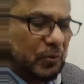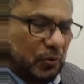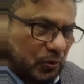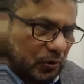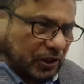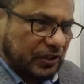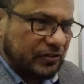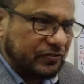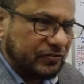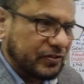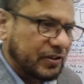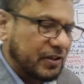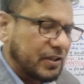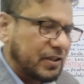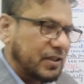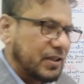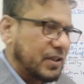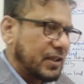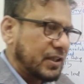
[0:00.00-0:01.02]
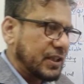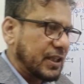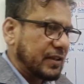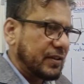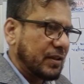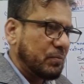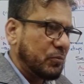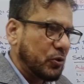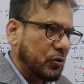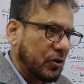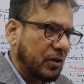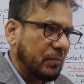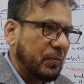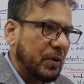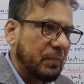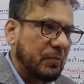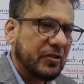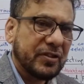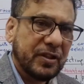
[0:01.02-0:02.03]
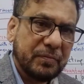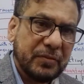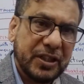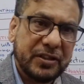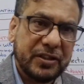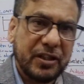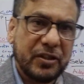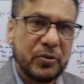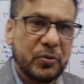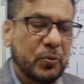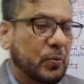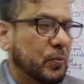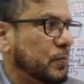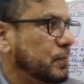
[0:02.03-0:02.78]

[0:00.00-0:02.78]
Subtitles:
loadings that the motor may be subjected to.